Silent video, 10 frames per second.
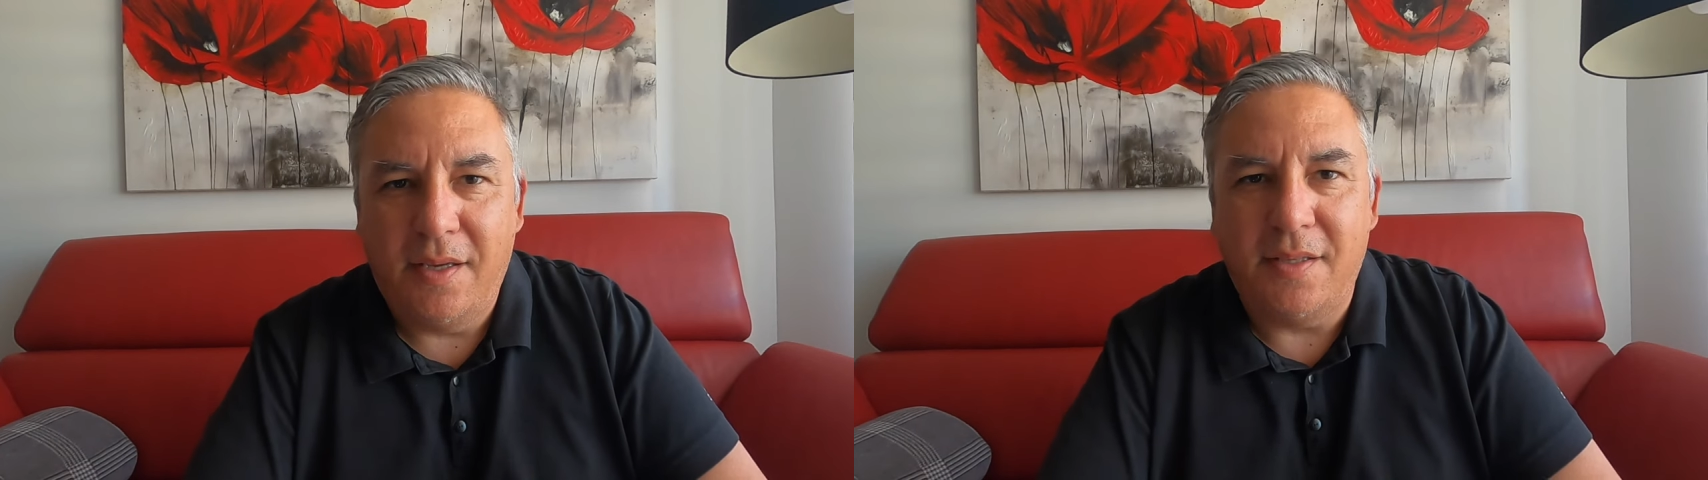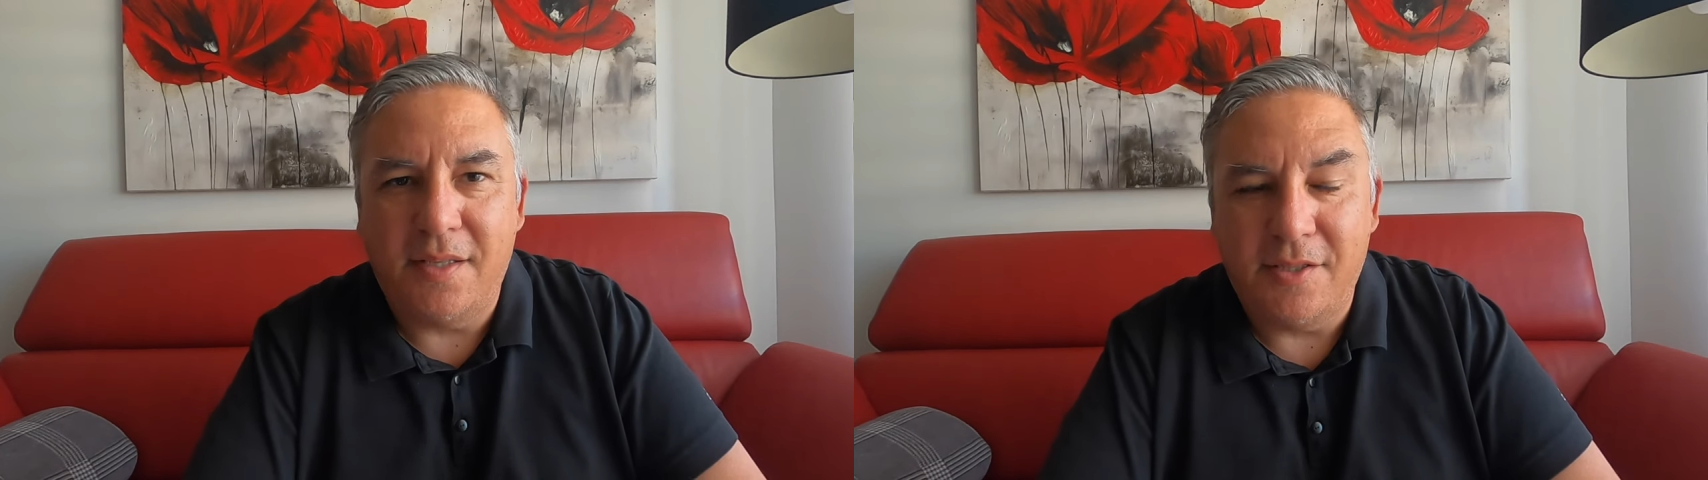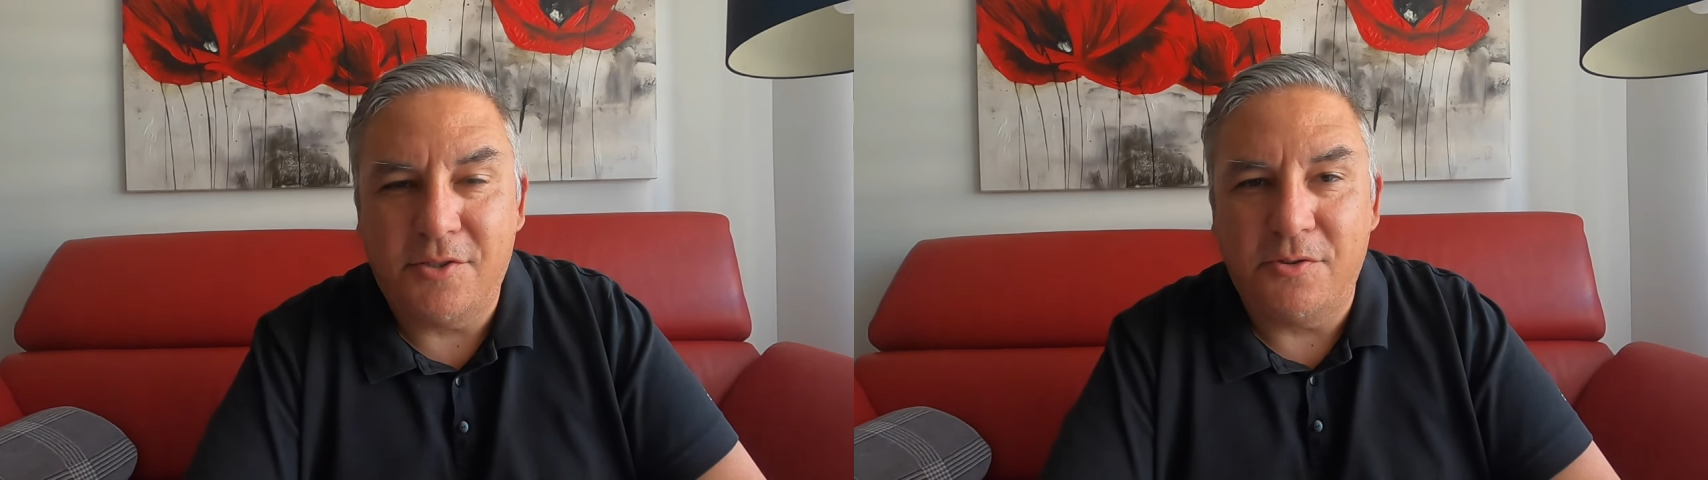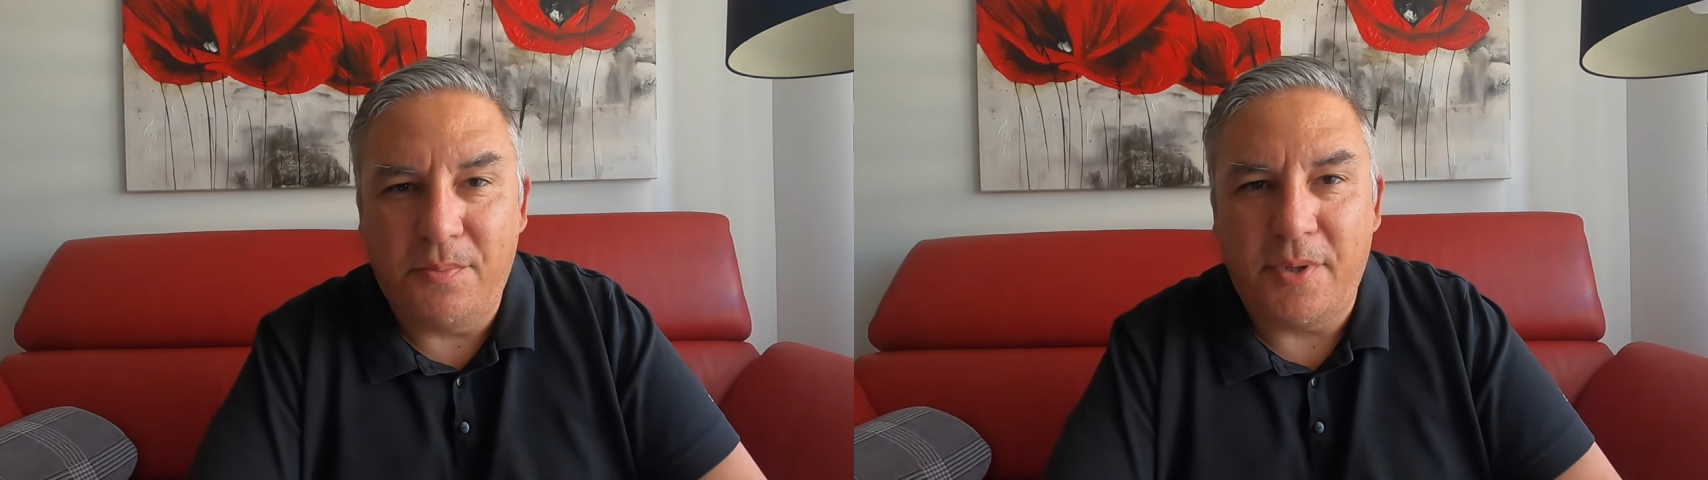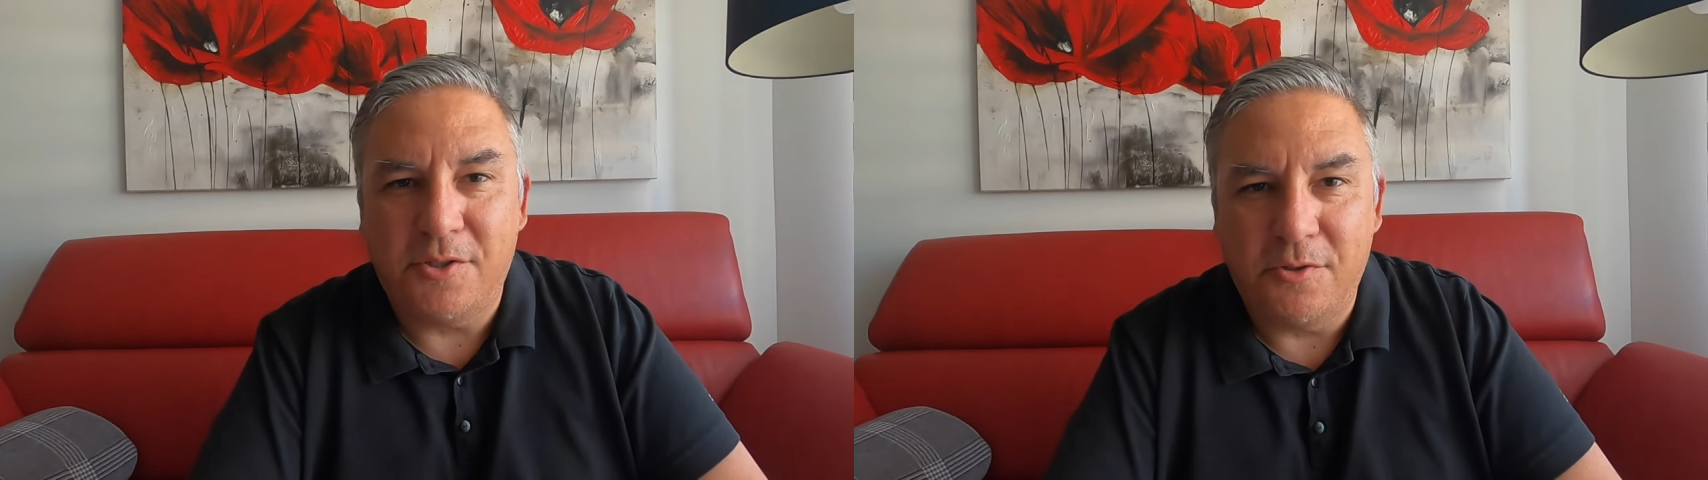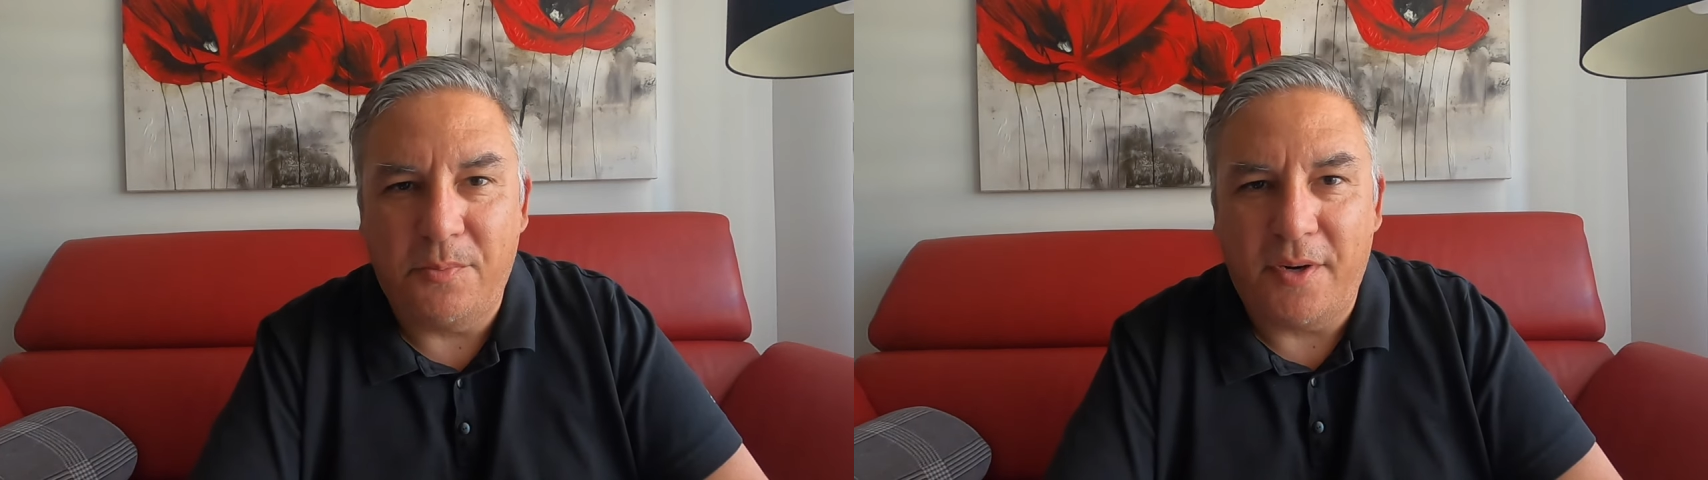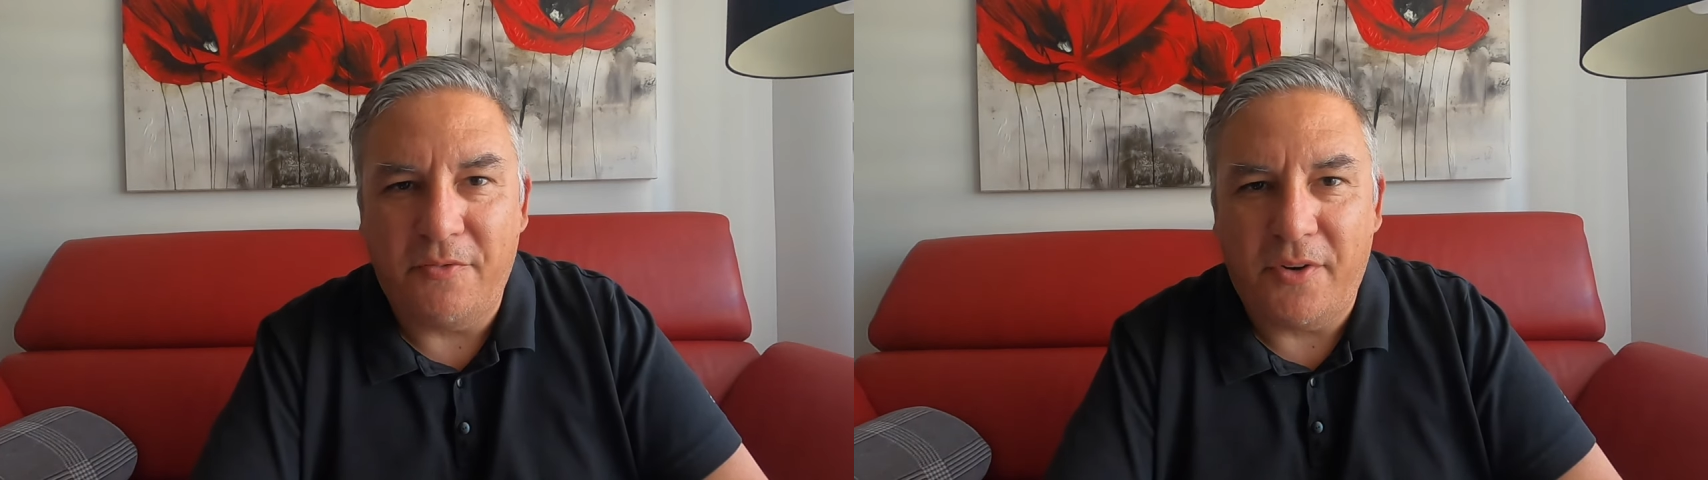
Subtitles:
and he's super, super